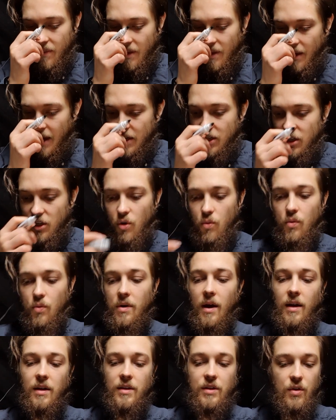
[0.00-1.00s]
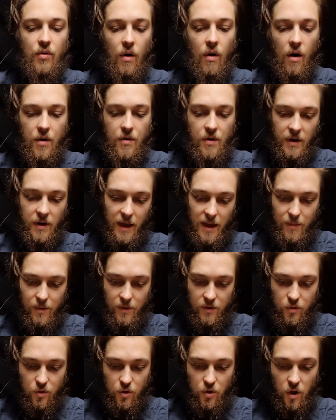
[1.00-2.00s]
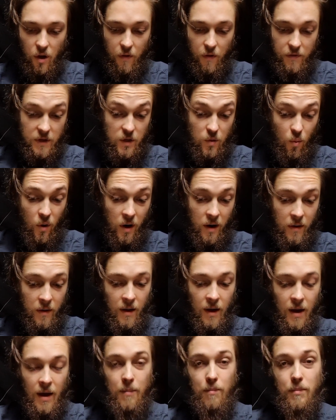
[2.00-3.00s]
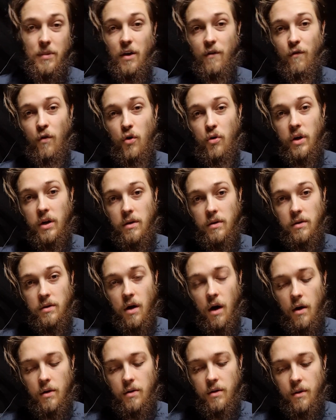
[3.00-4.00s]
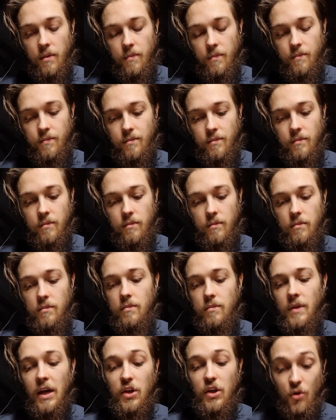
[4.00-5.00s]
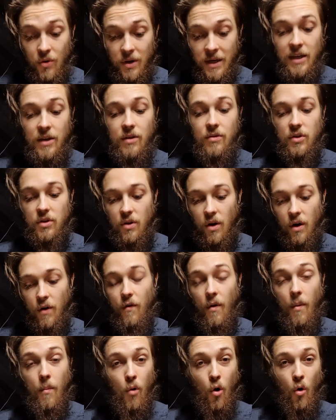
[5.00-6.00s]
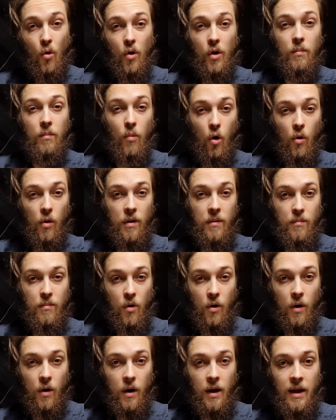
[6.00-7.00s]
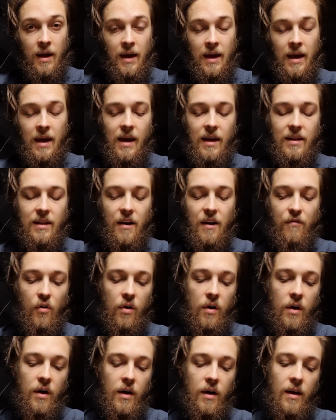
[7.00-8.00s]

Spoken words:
As soon as you are not able to solve this one metaphorical task, you need to solve more and more and more. And therefore,